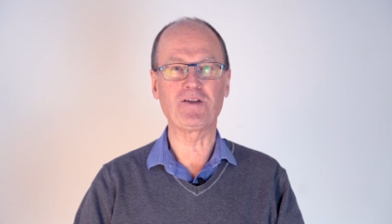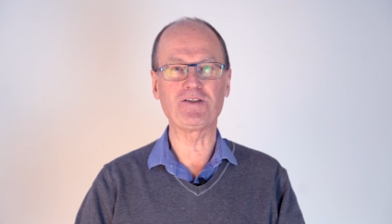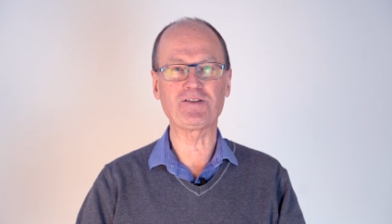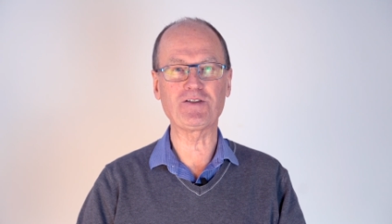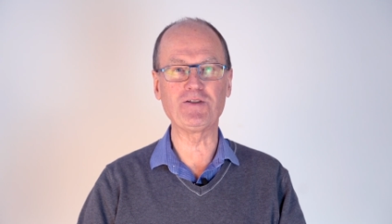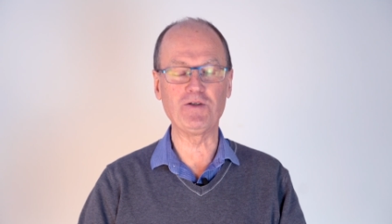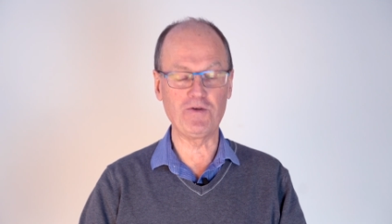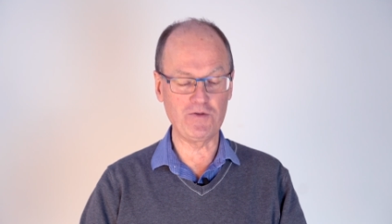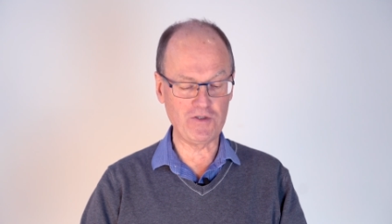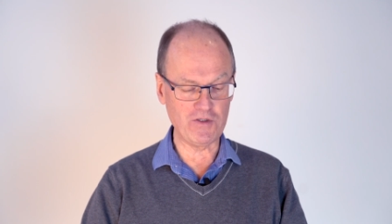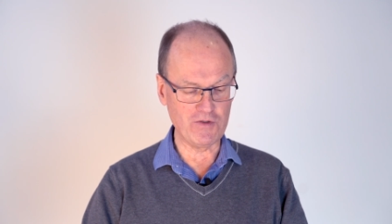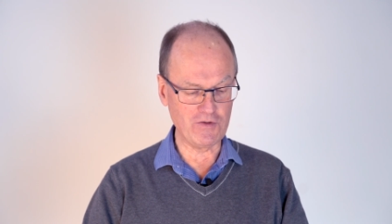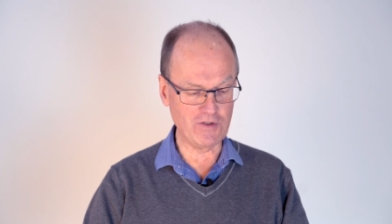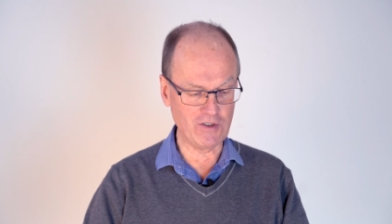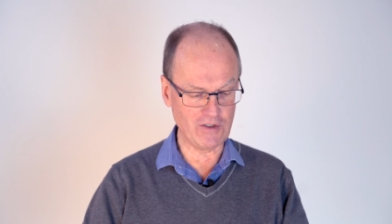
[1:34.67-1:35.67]
to
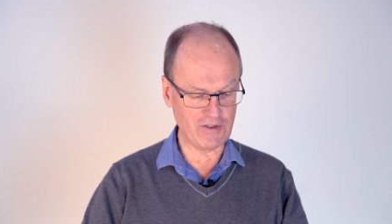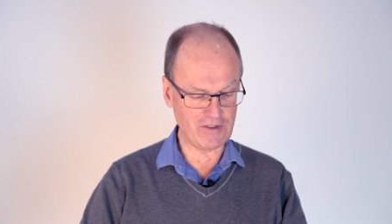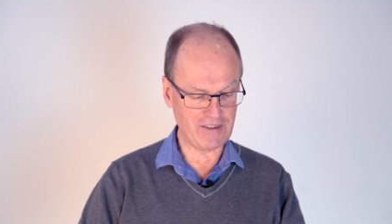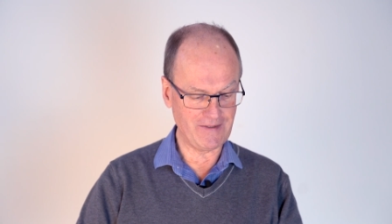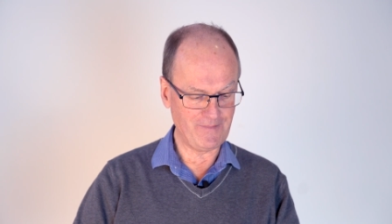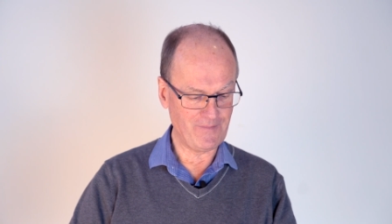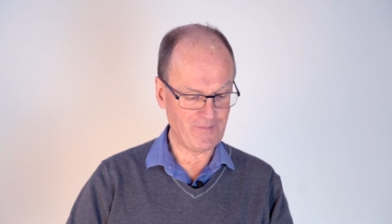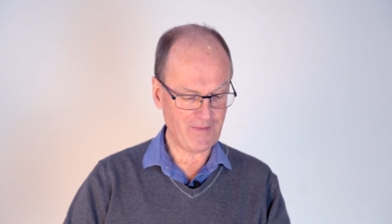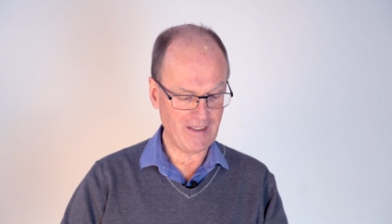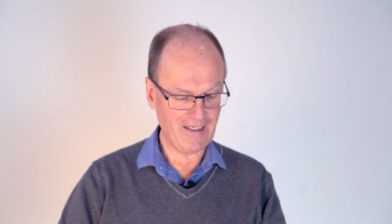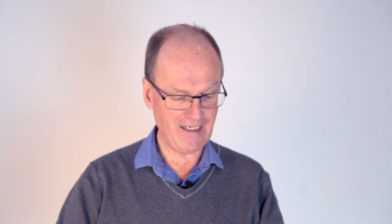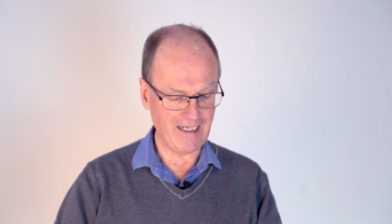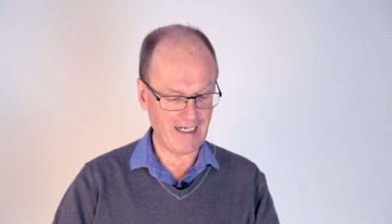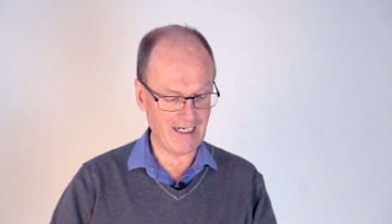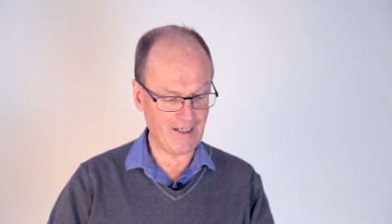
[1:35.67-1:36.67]
do good,
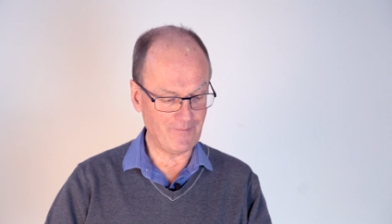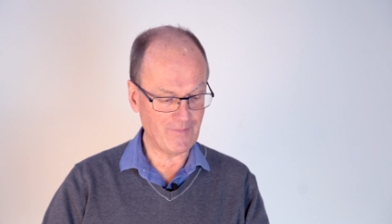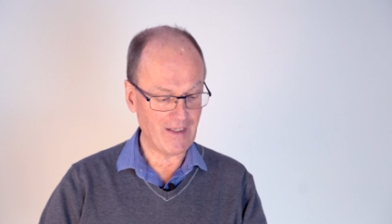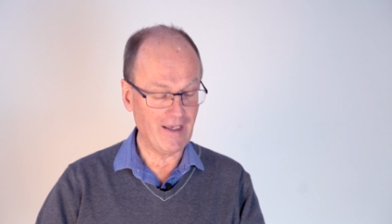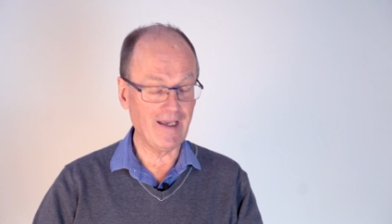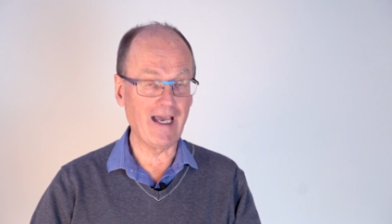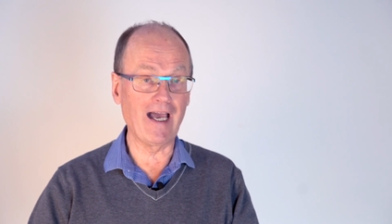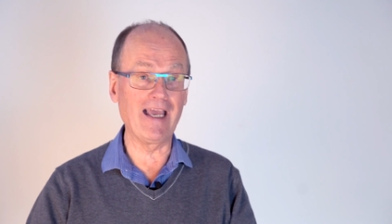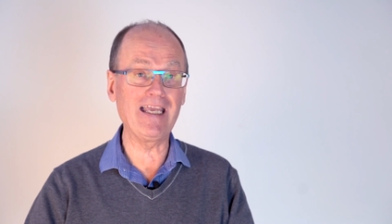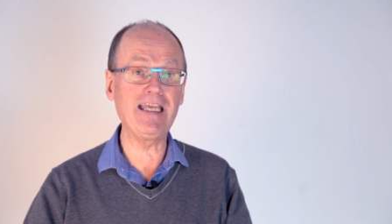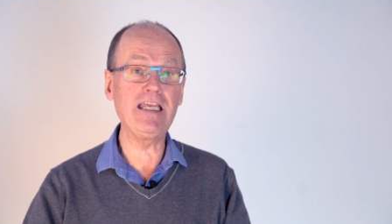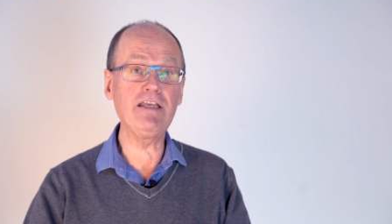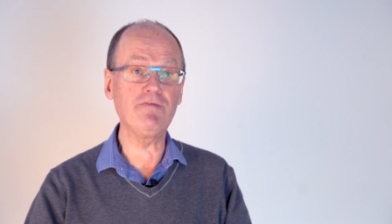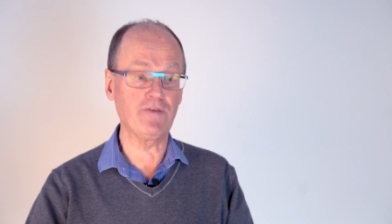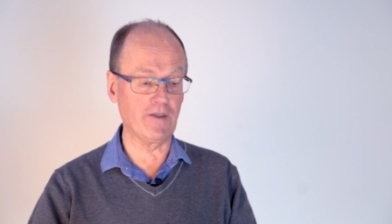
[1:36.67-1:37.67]
um, uh,
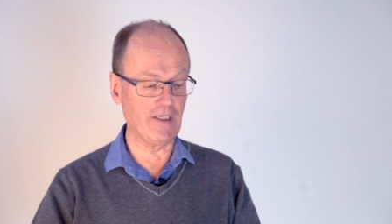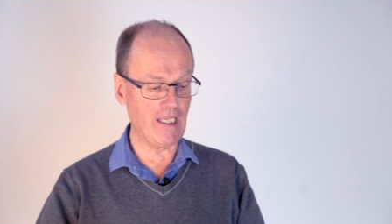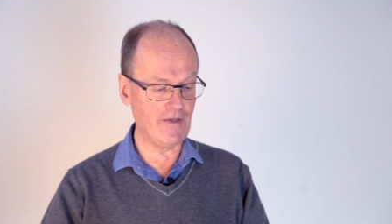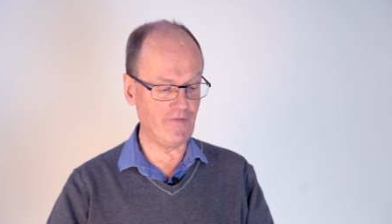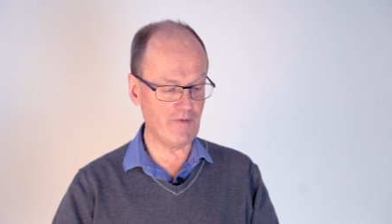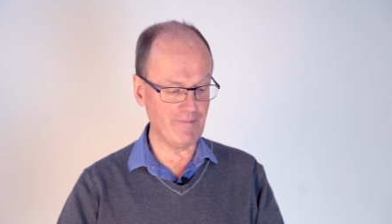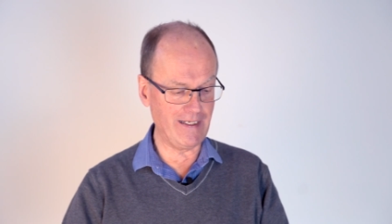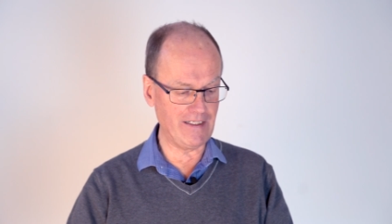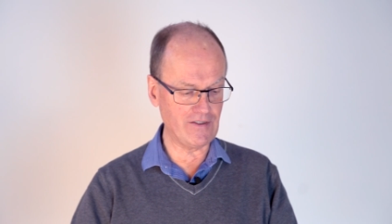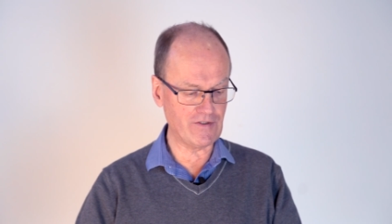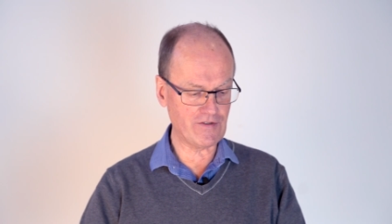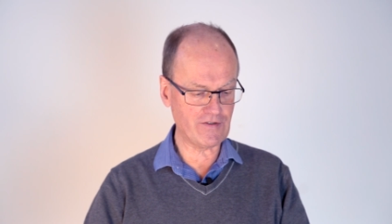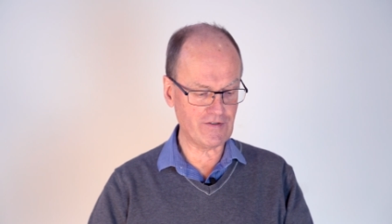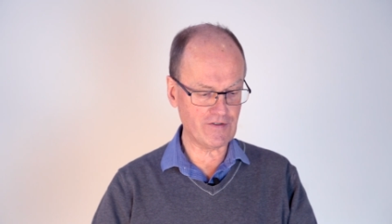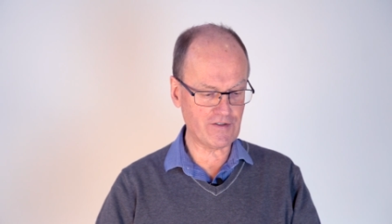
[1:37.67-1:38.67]
even if it
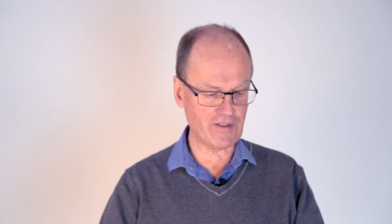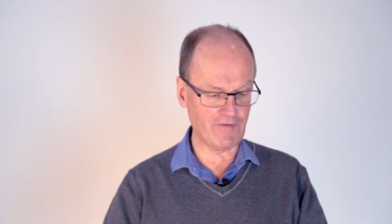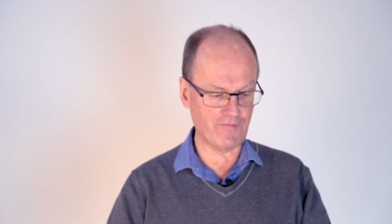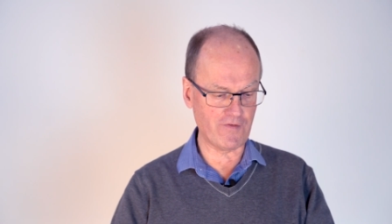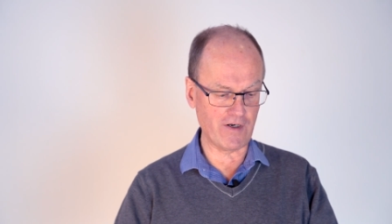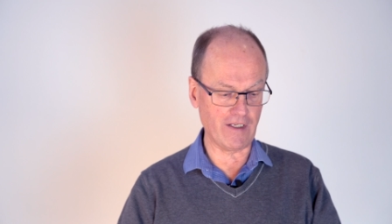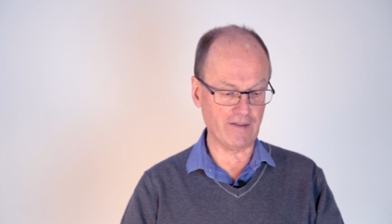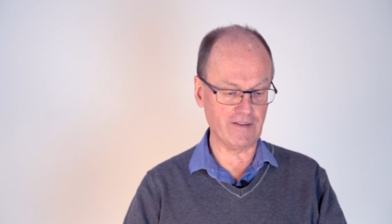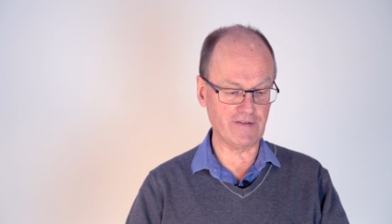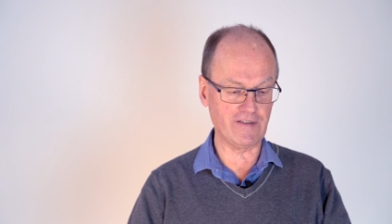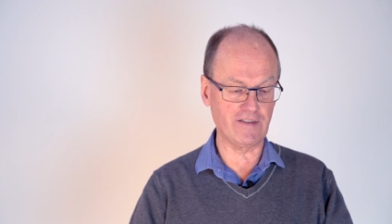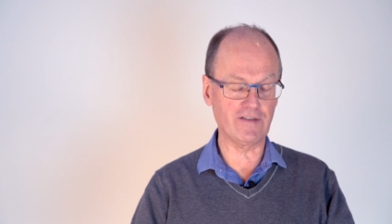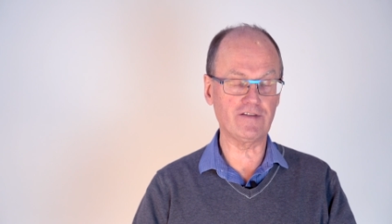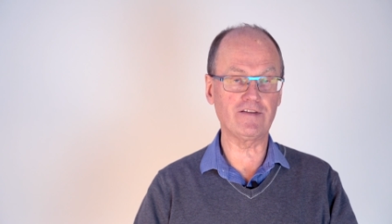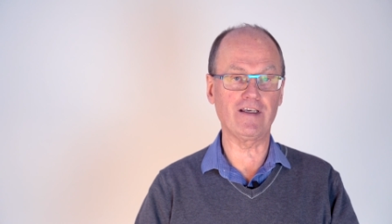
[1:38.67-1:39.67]
means suffering. This
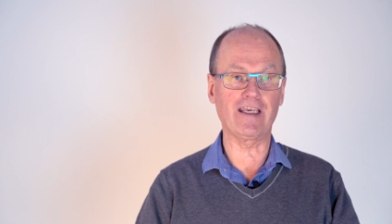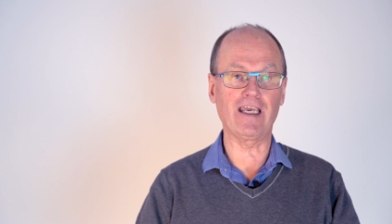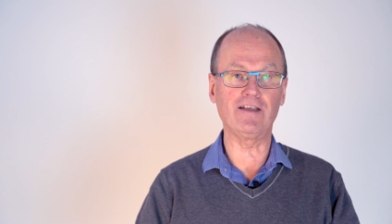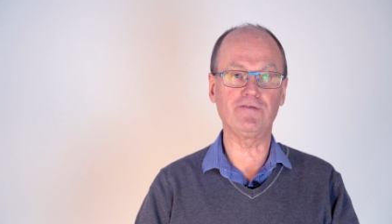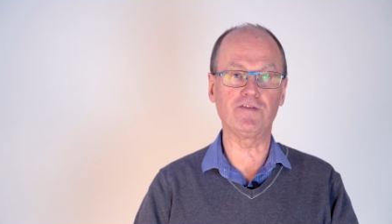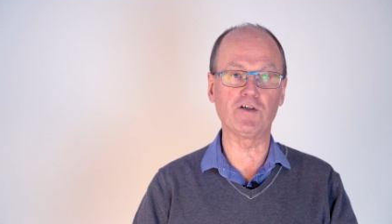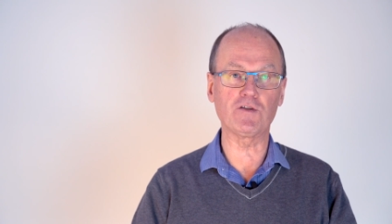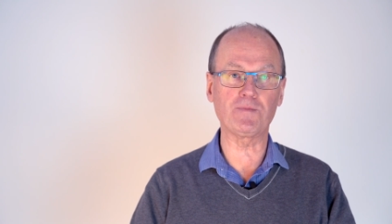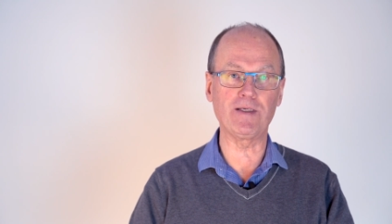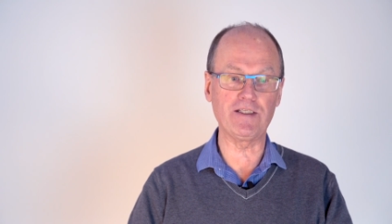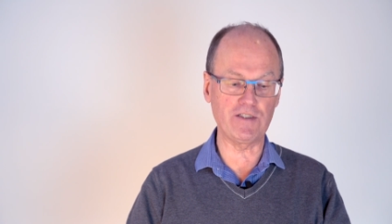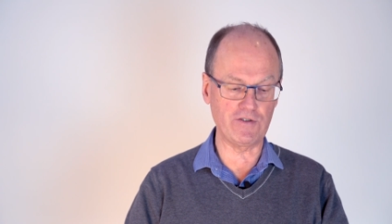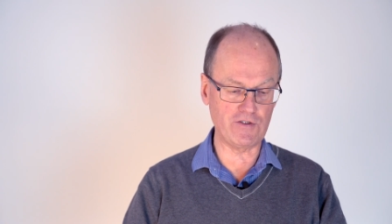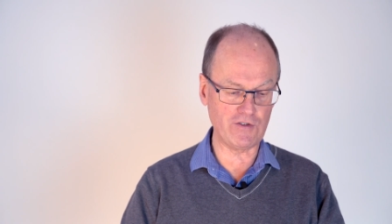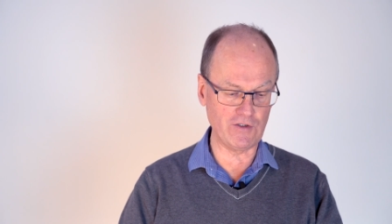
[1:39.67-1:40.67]
is, again, 1
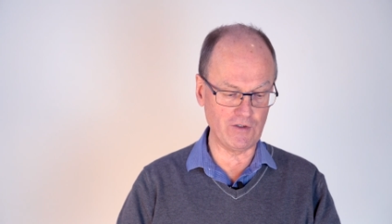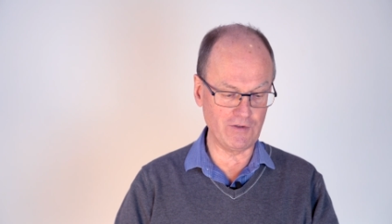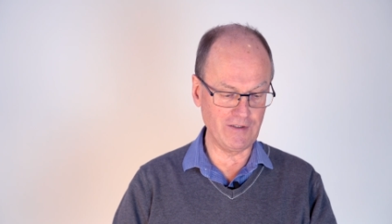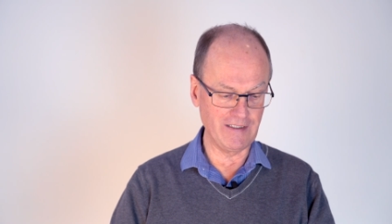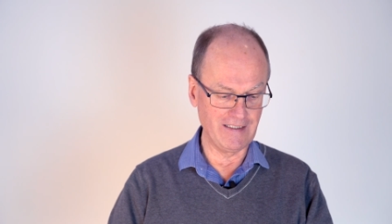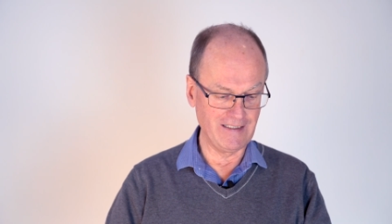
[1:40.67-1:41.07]
Peter 2.